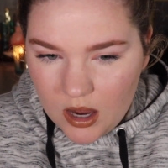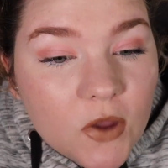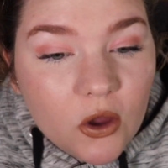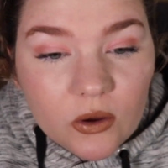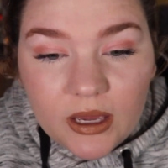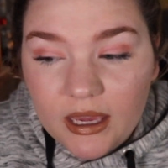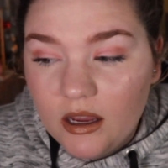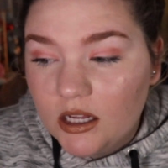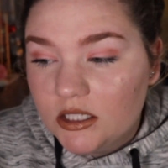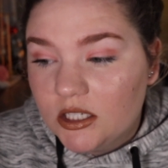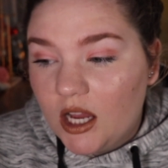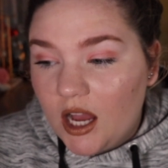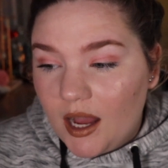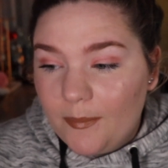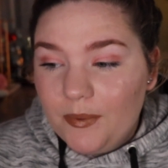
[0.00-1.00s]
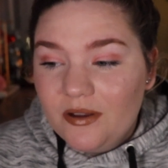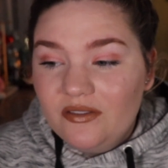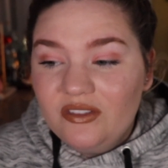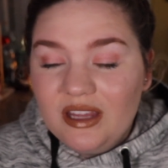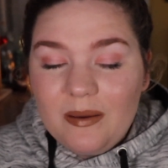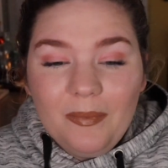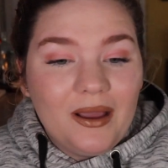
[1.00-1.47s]
Okay, on top
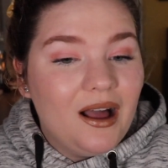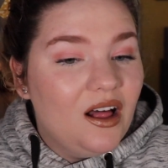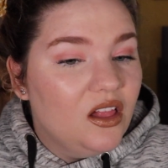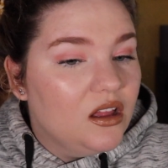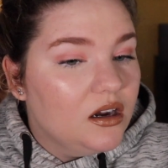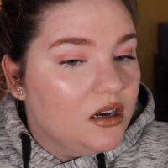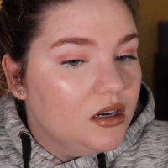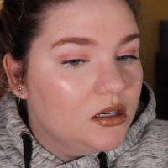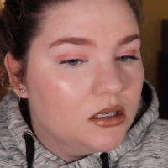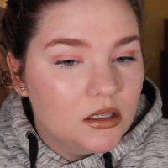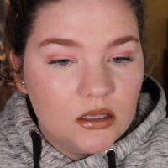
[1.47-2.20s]
of lip color,